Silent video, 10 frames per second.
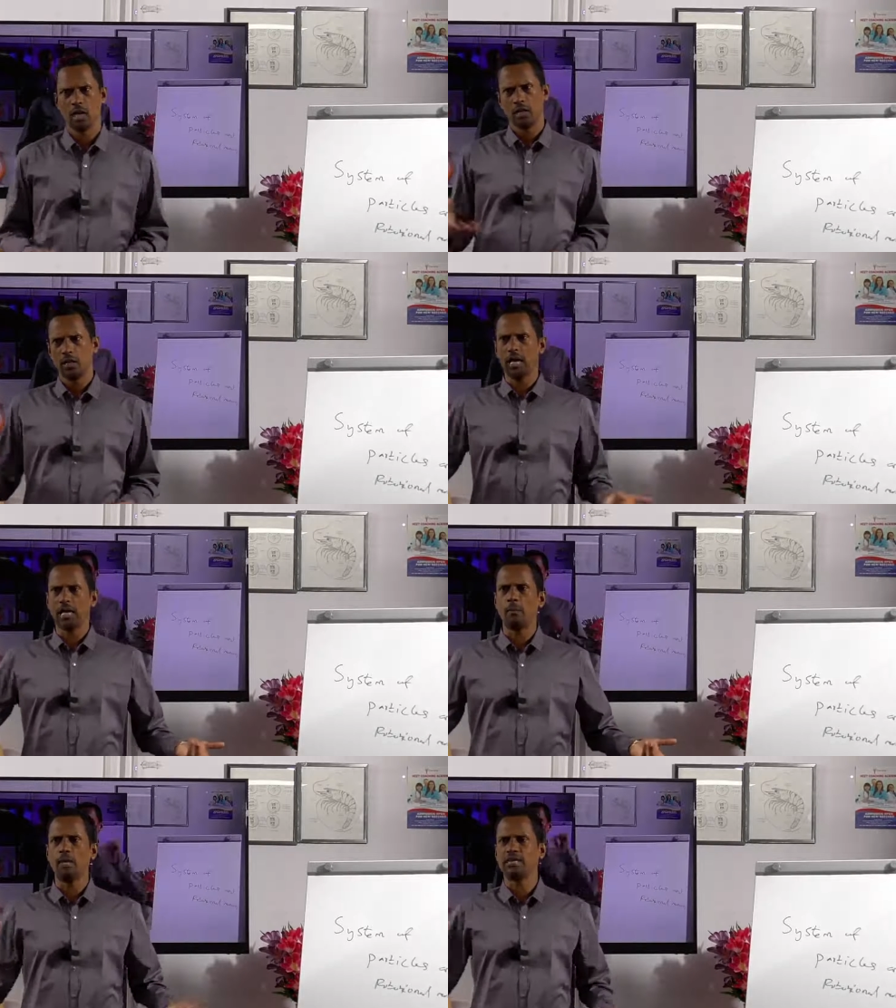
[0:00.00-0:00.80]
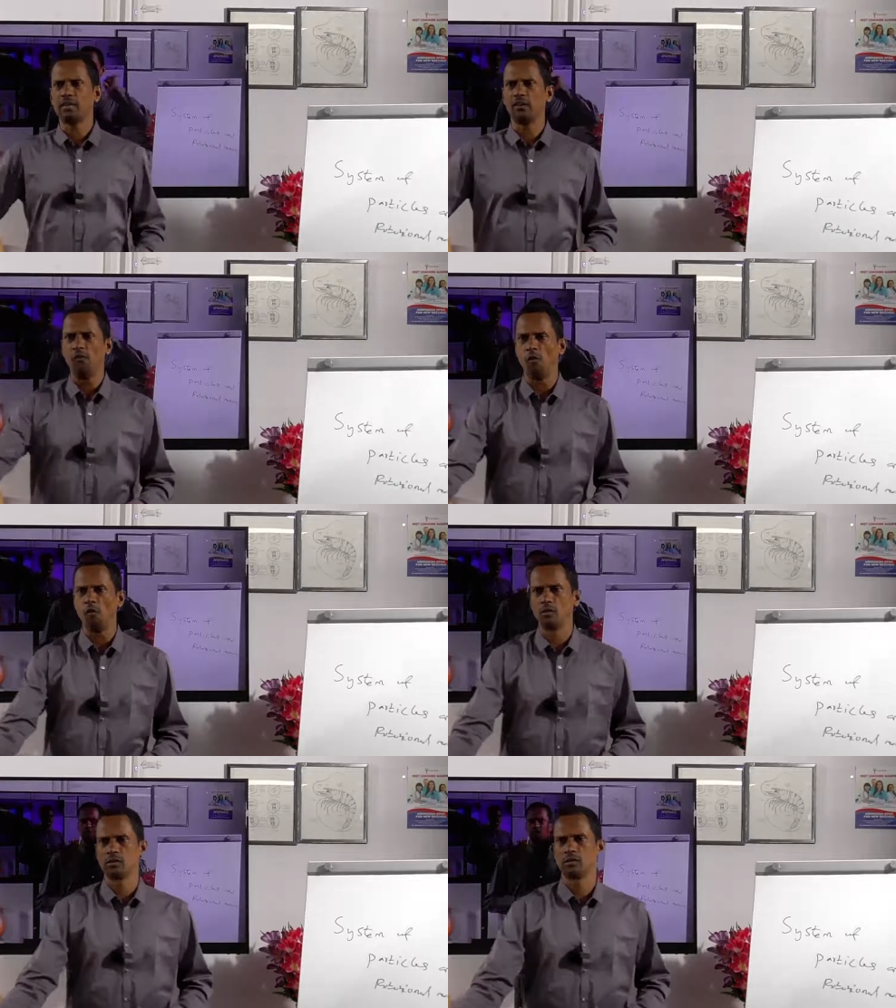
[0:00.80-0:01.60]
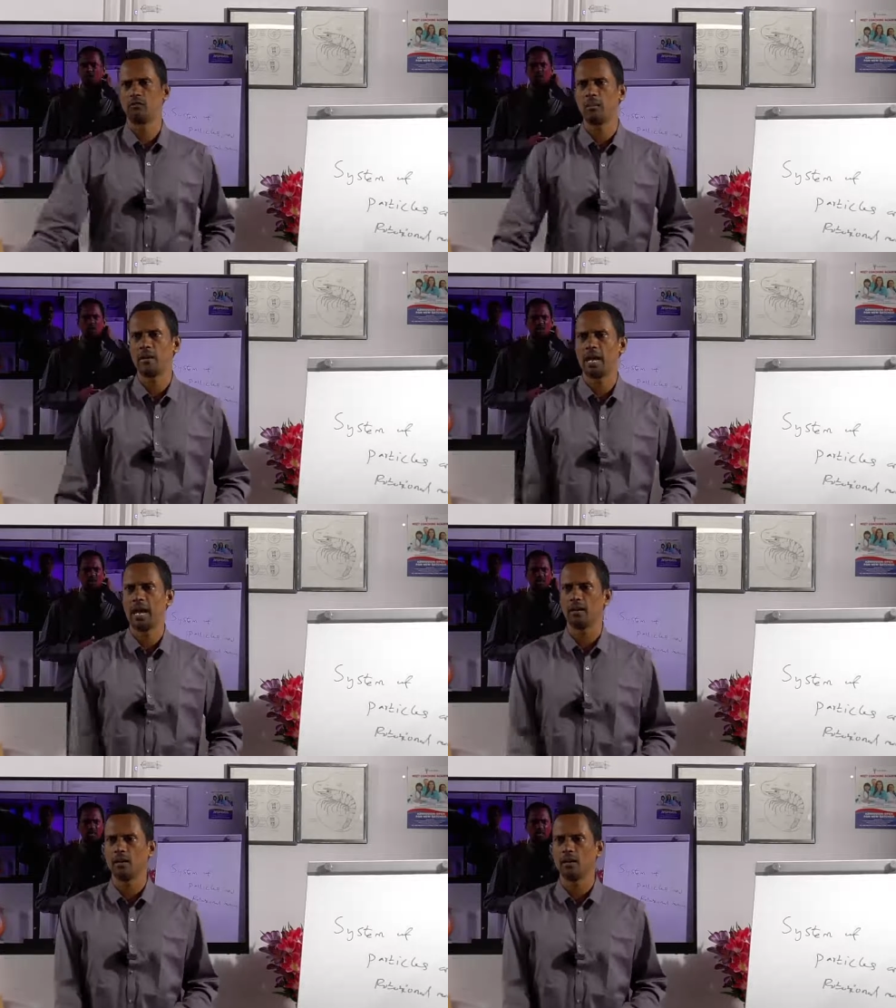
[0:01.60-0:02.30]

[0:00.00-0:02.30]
Yeah, I can apply certain force from my hand.